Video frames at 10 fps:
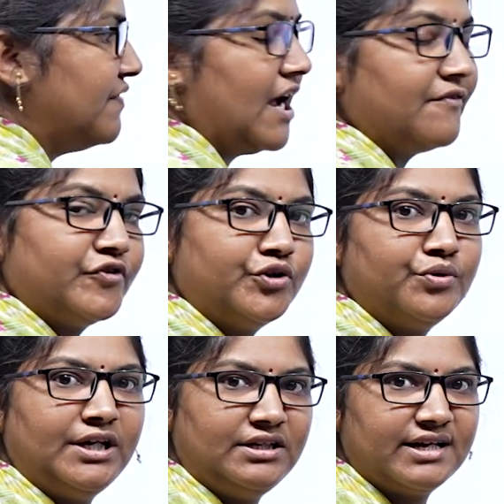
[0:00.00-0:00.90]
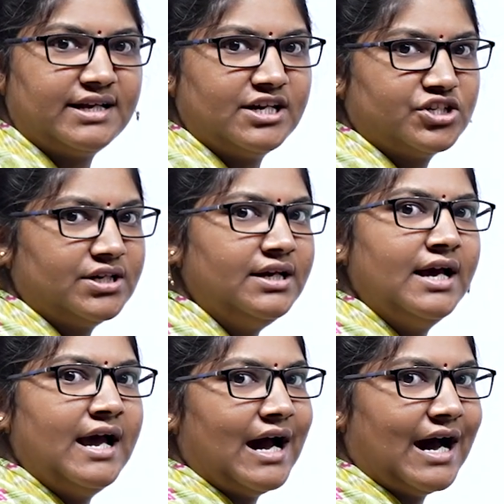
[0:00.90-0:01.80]
we have to do integration.
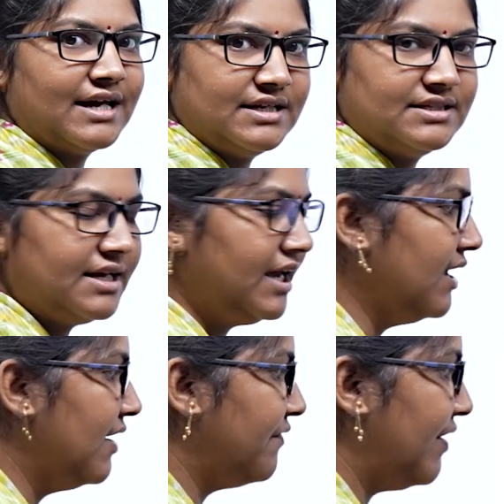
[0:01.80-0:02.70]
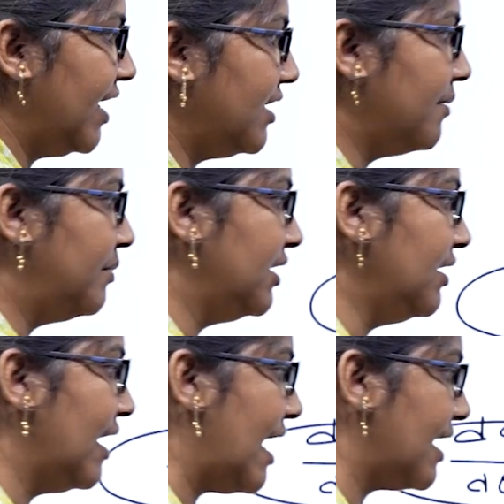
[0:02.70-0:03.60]
R is a variable.
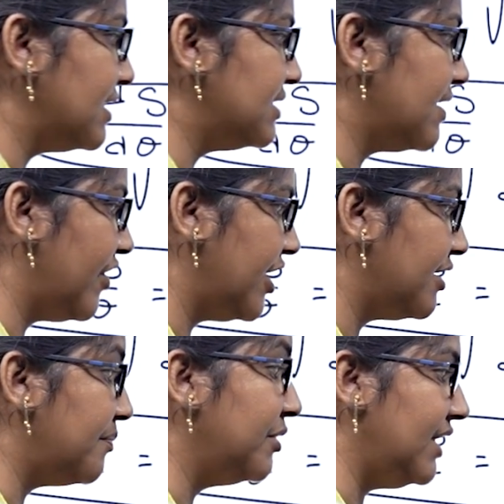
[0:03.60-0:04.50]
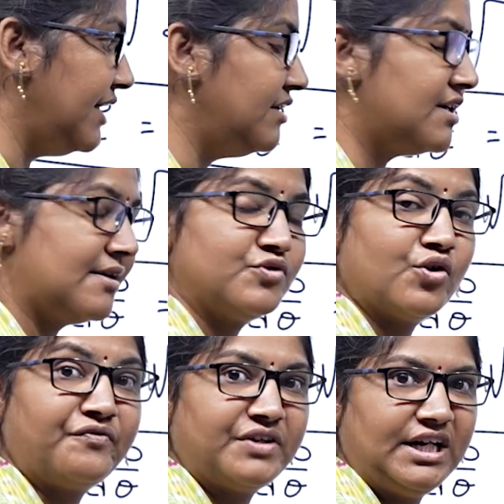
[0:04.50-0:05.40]
R is a variable in terms
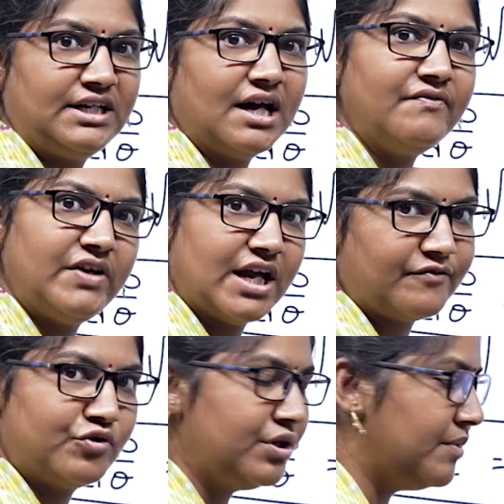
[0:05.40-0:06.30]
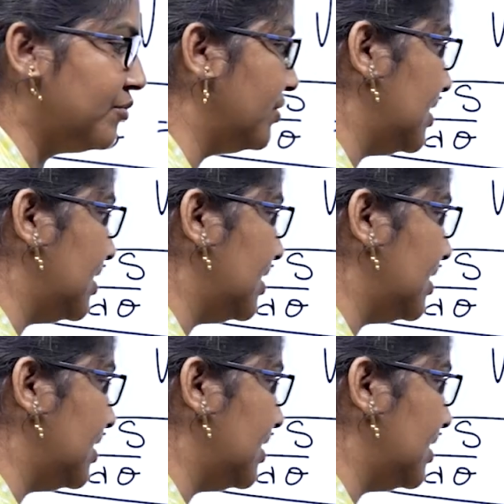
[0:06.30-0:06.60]
of theta. We have to remove